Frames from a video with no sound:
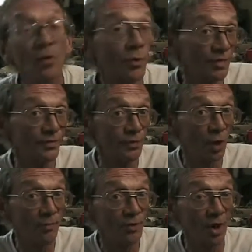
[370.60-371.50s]
Chris's
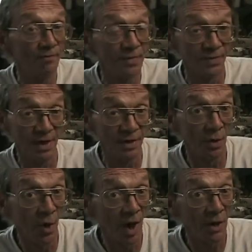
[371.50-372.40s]
Carb Shop in Dayton,
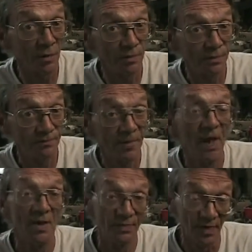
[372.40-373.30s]
Ohio,
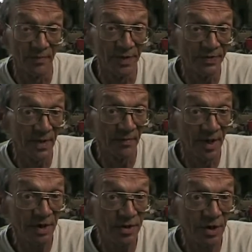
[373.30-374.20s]

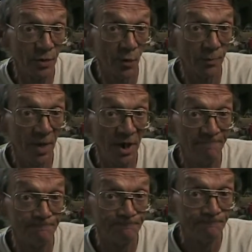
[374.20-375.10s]
7718 North Main.
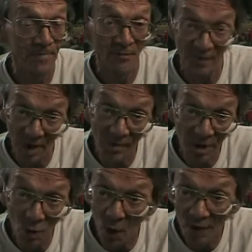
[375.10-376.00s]
If you have any
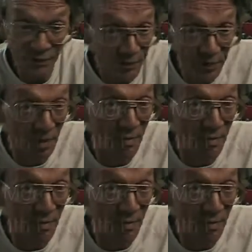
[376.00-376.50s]
questions, give